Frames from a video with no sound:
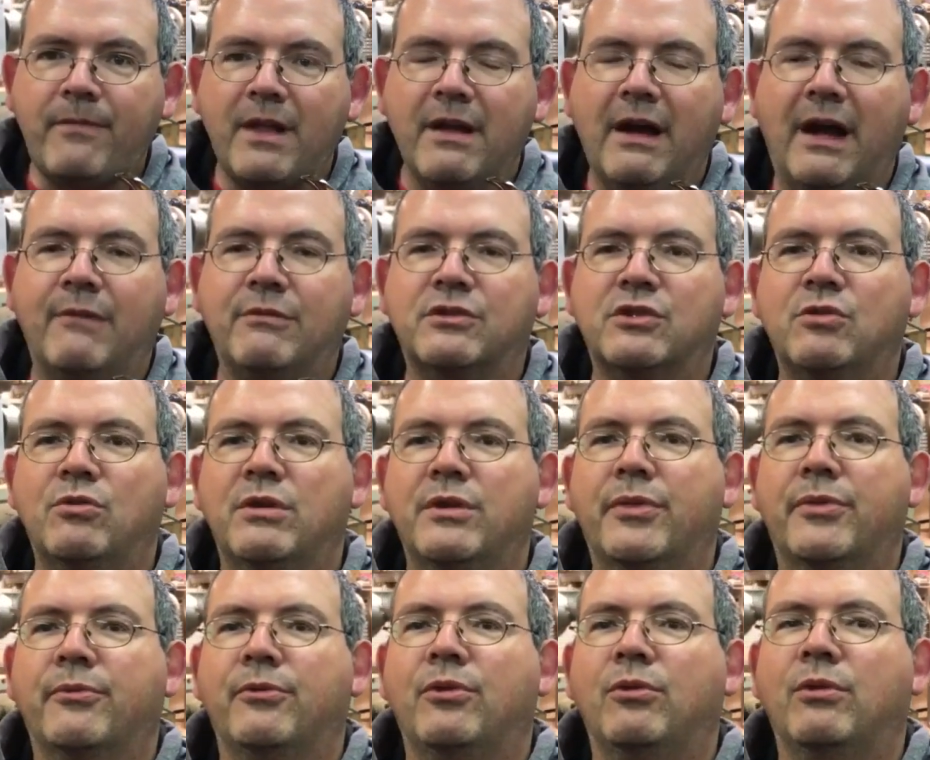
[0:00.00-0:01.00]
I was going
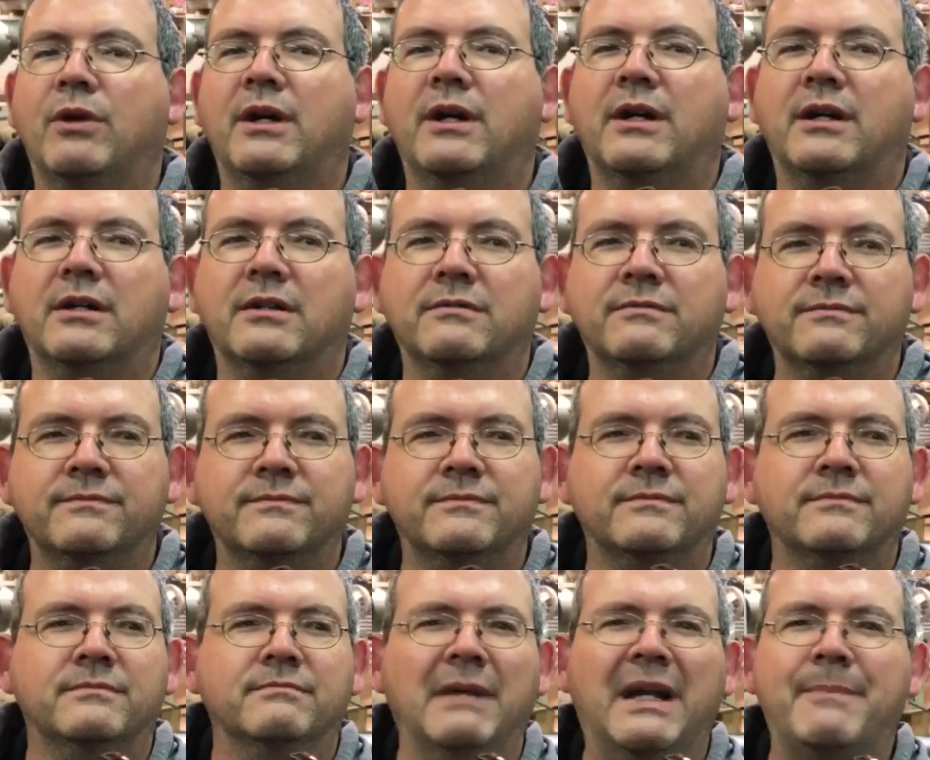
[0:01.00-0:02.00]
through, uh,
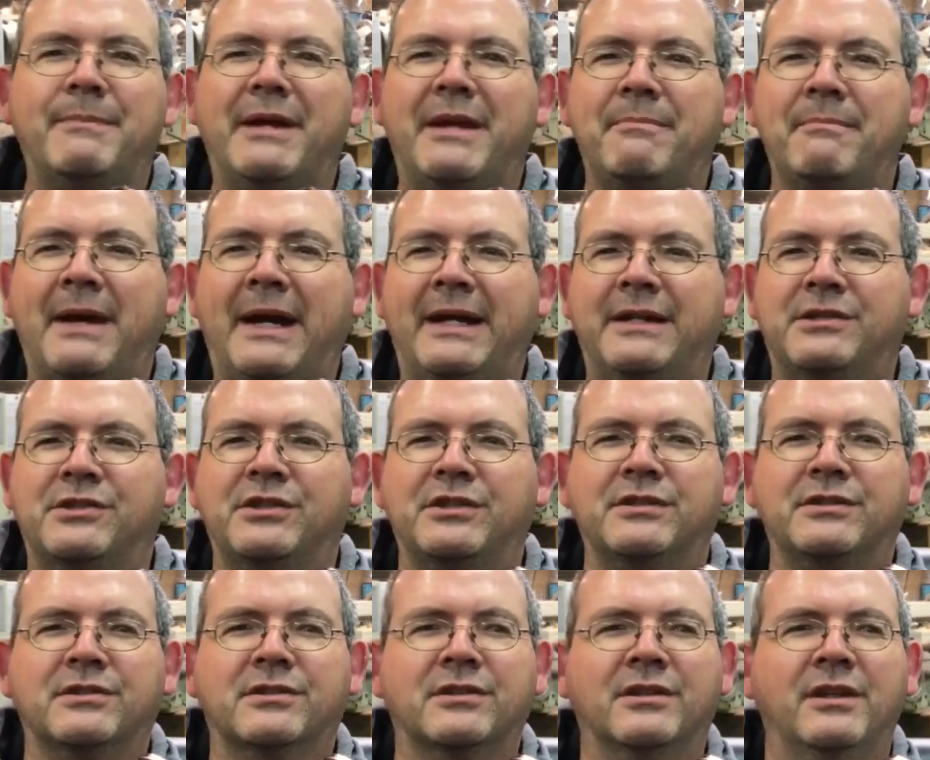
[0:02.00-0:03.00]
might have been
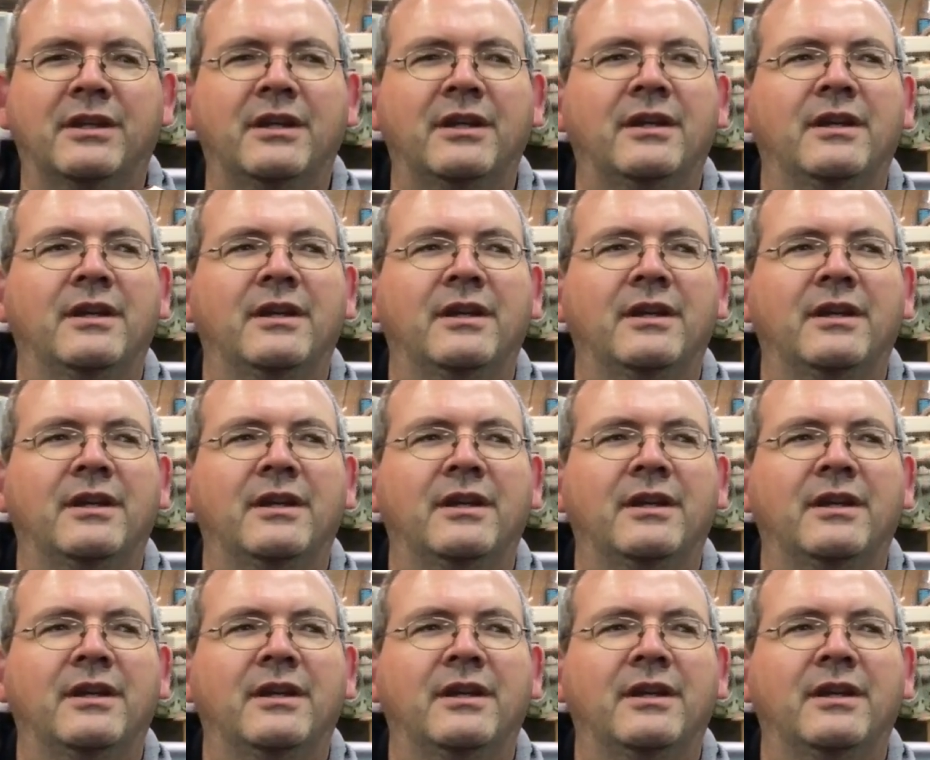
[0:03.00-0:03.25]
Matches